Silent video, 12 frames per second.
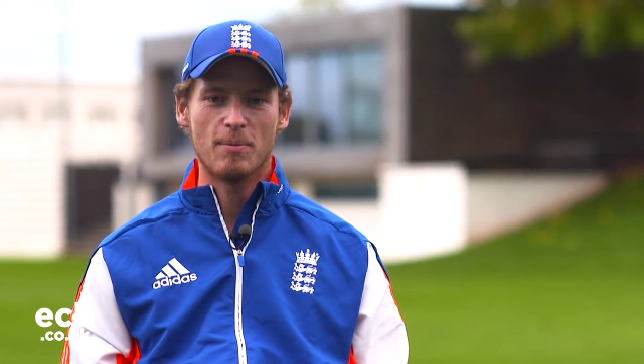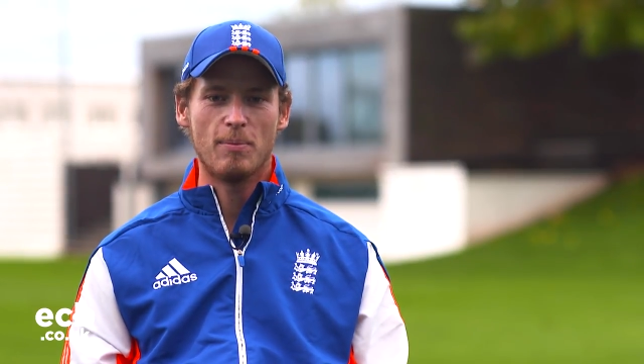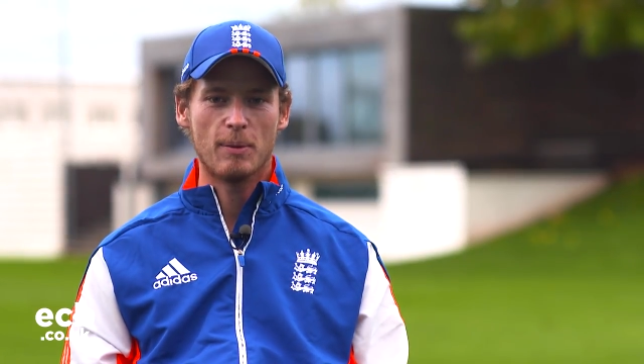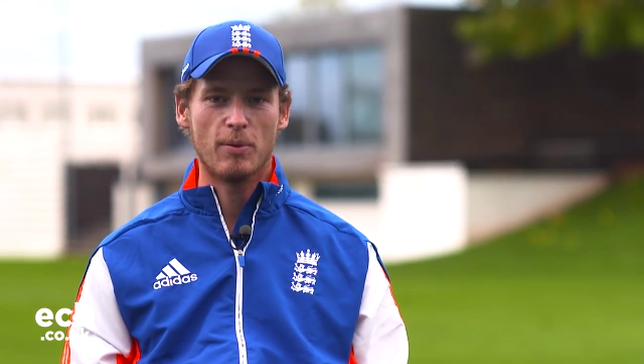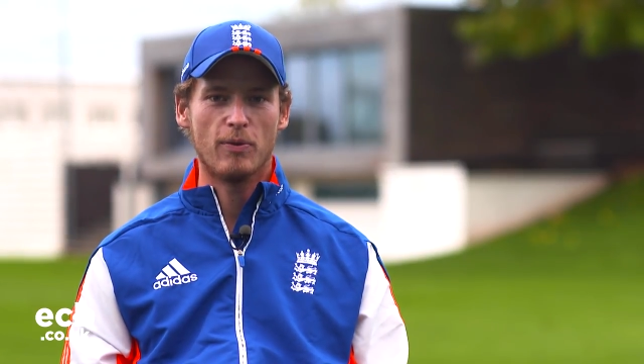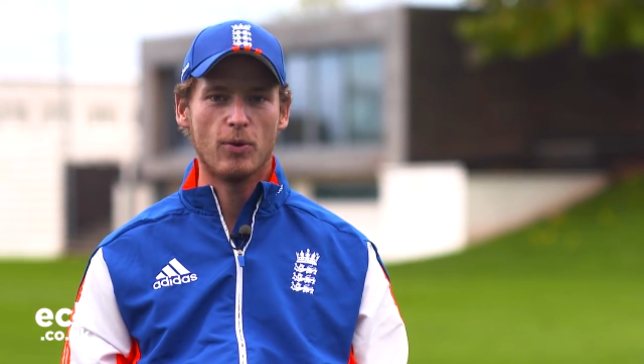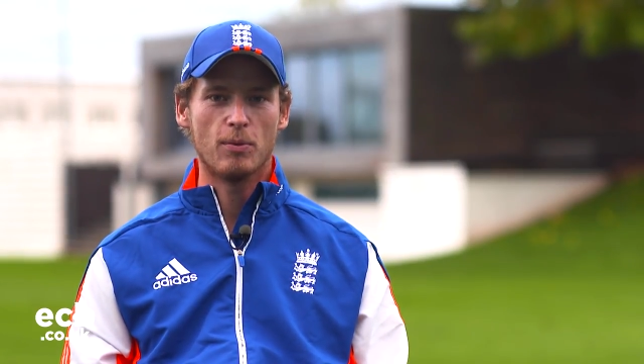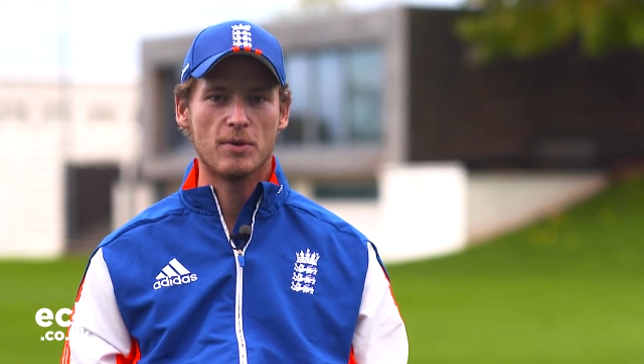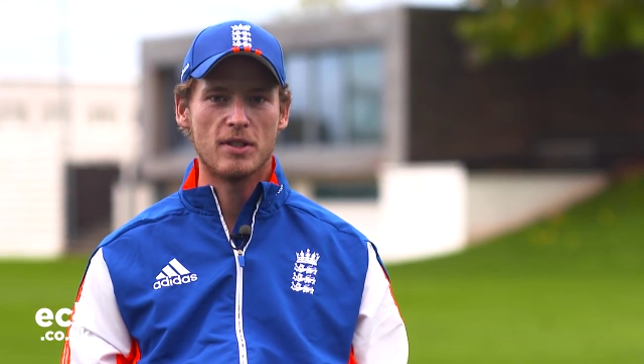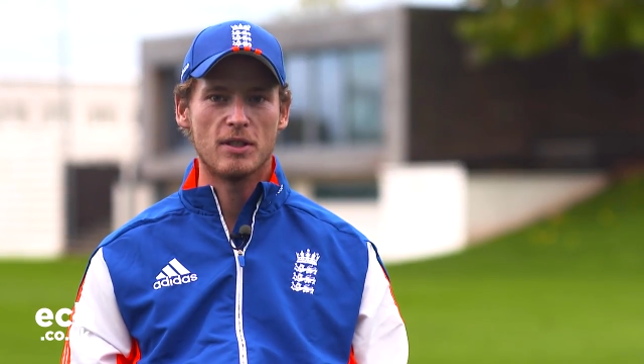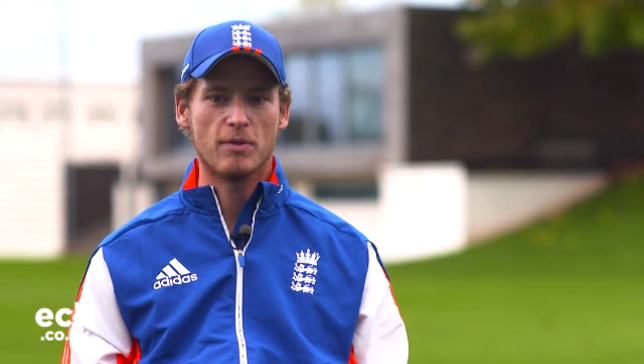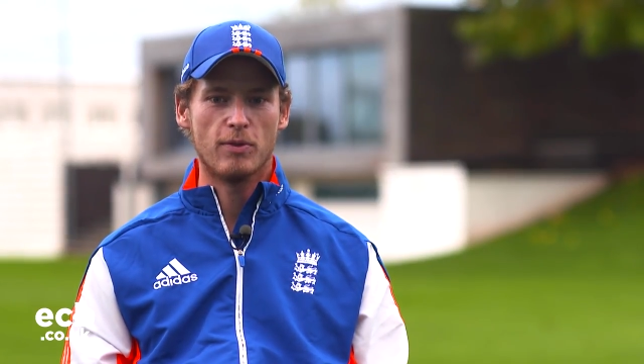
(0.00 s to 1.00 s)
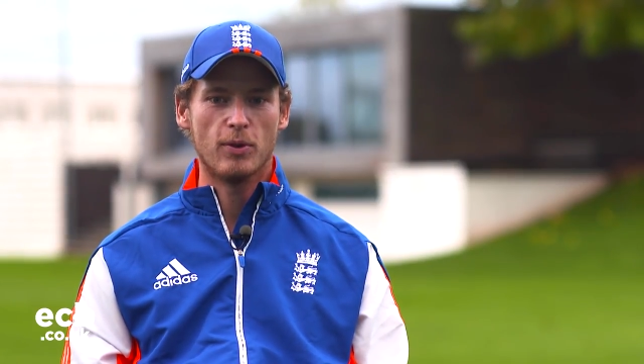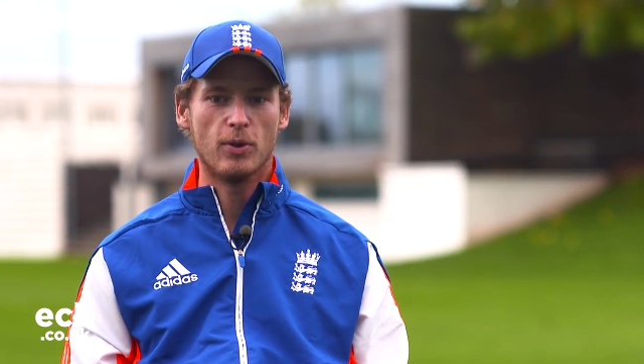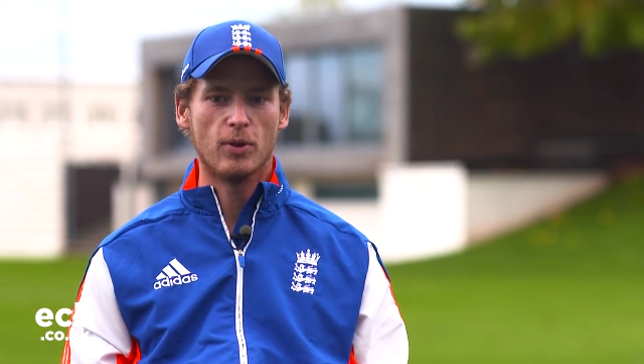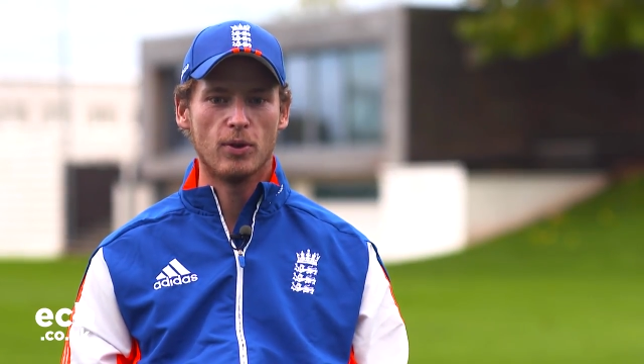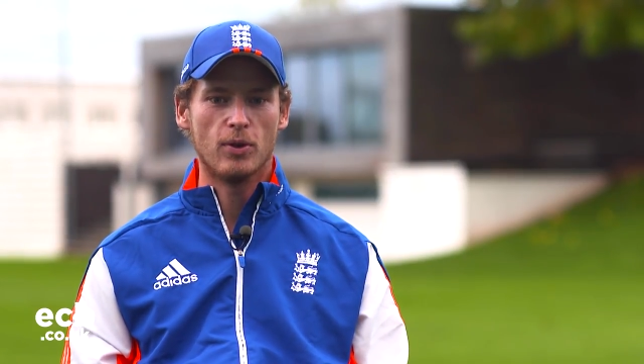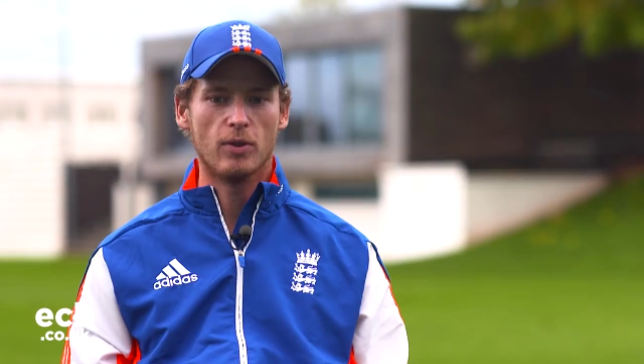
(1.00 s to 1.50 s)
big performances
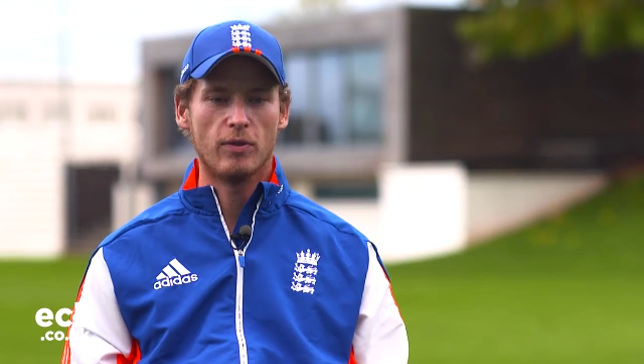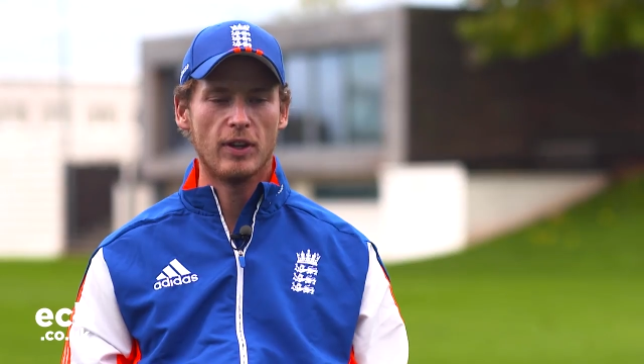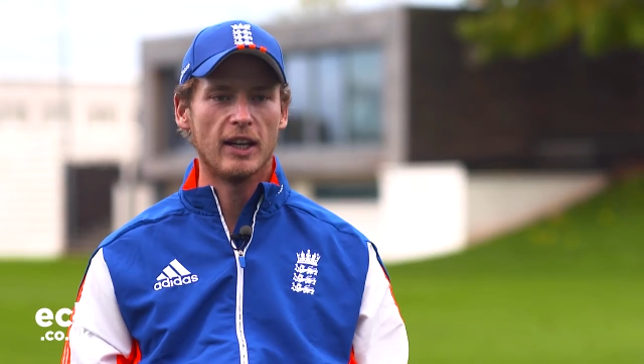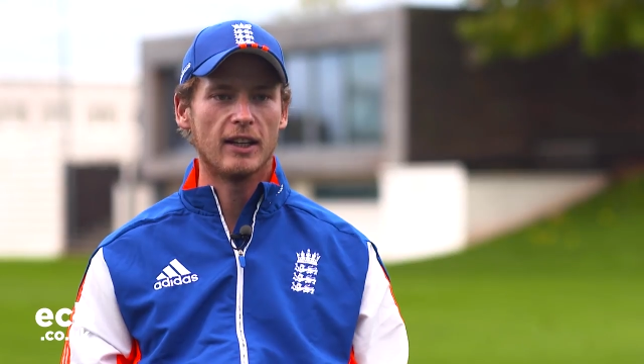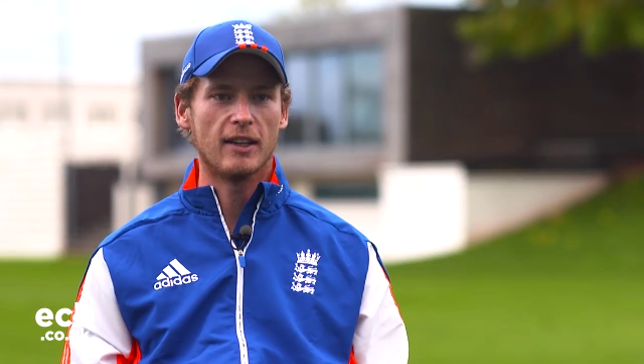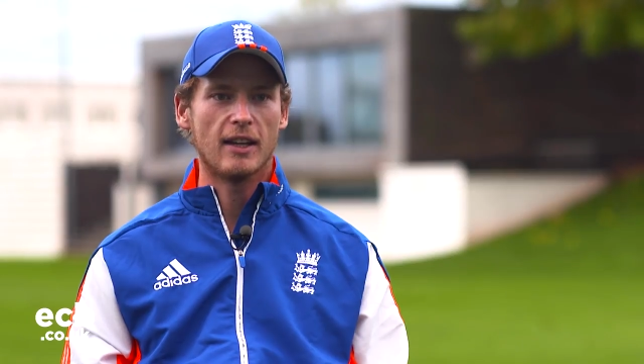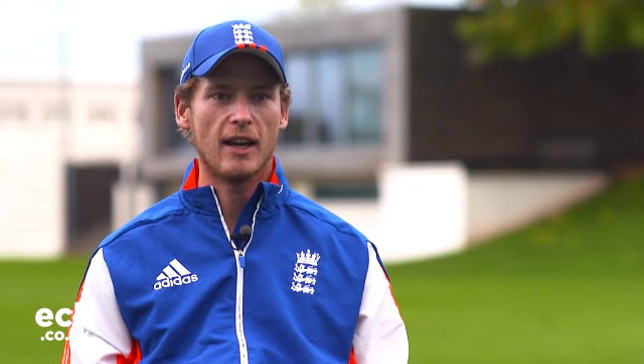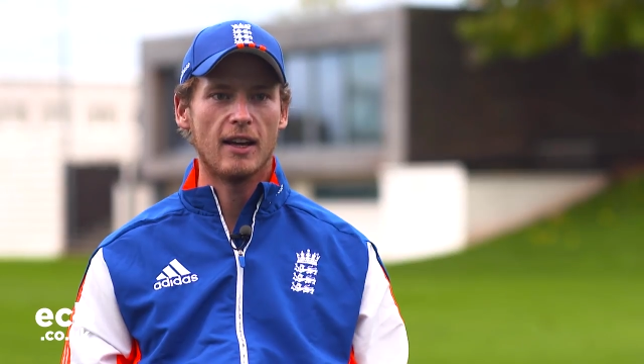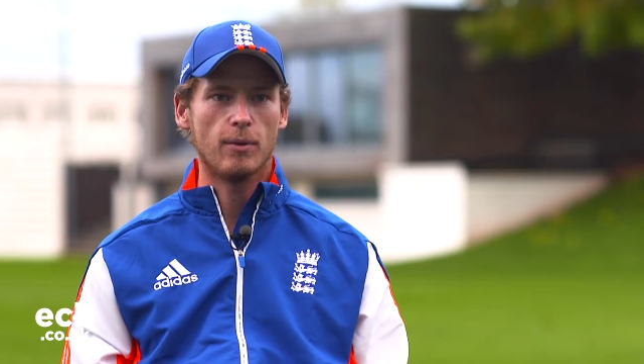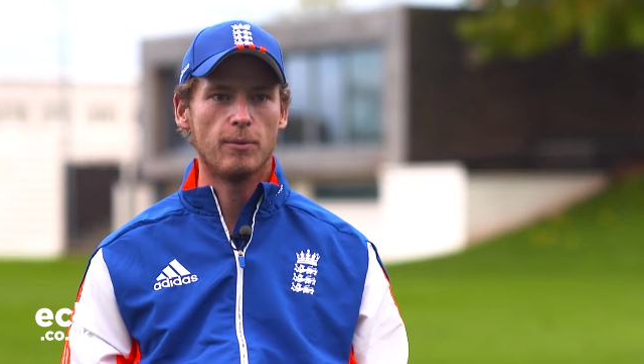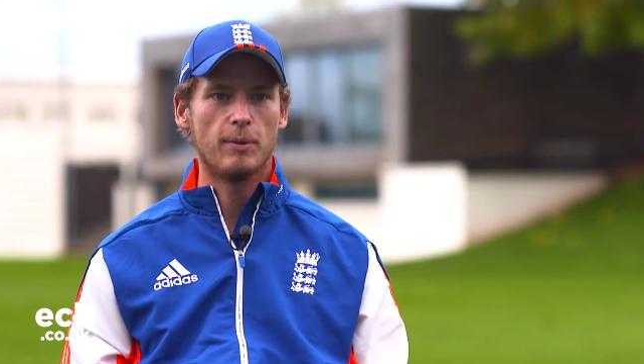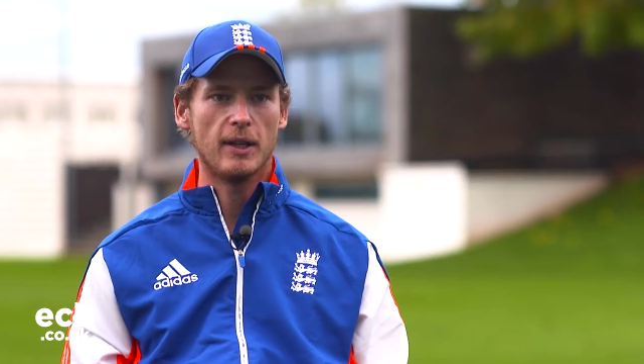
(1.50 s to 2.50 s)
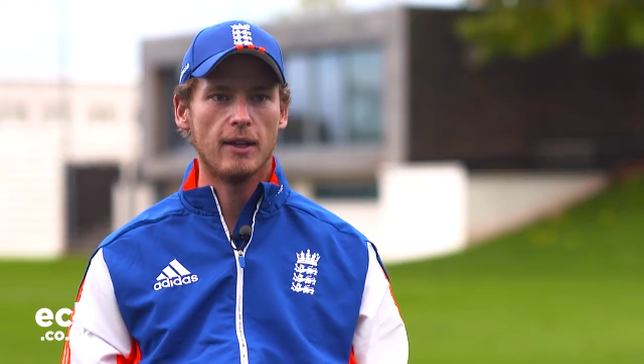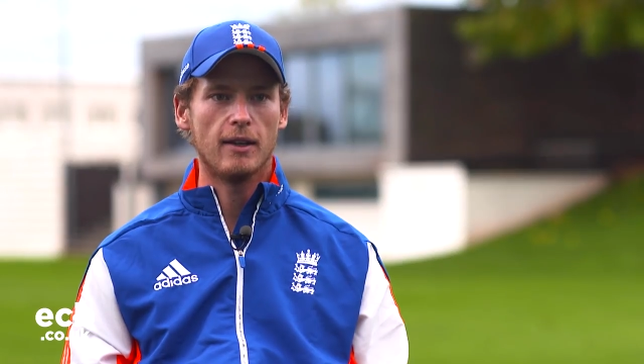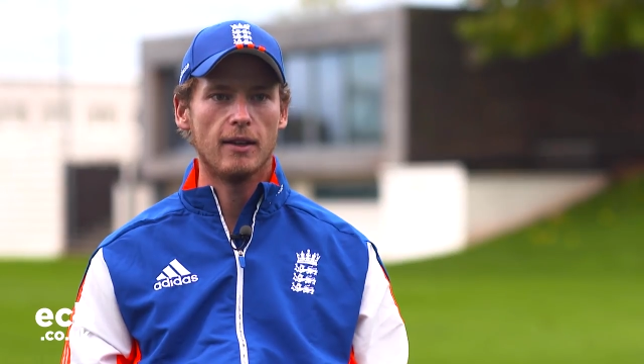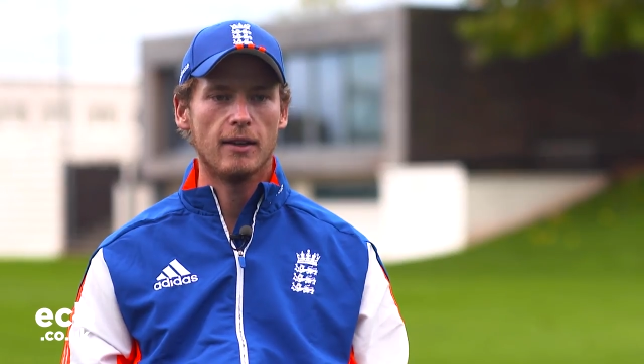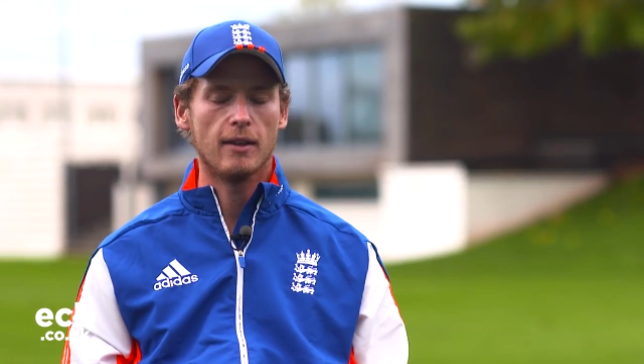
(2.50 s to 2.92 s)
for England A would be,